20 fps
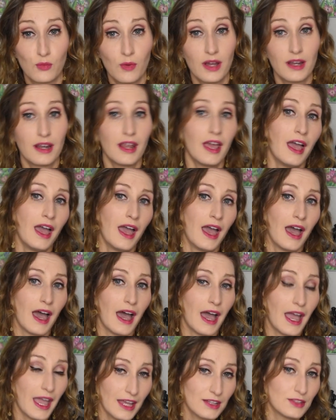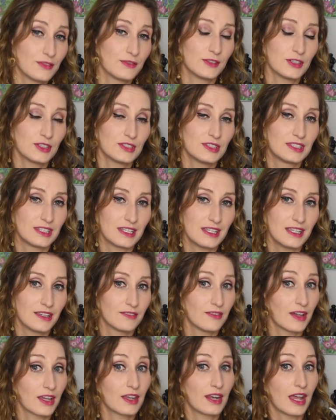1, I had to first see
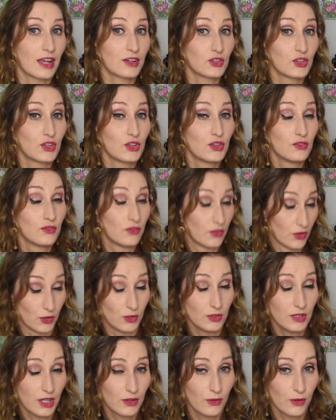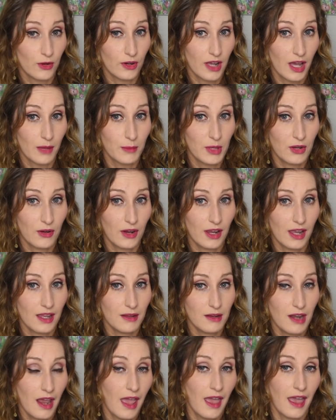if I could actually fold an origami
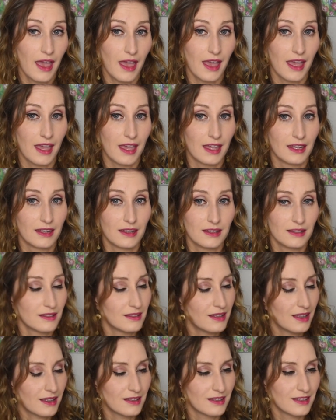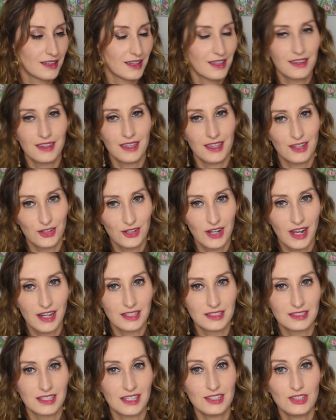crane, and luckily the internet
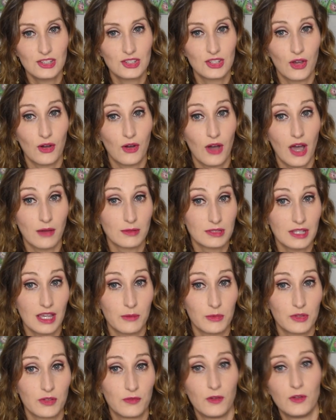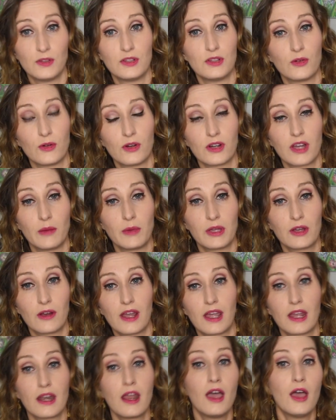exists, so I was able to fold an origami
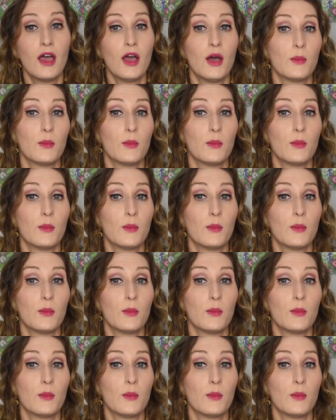crane.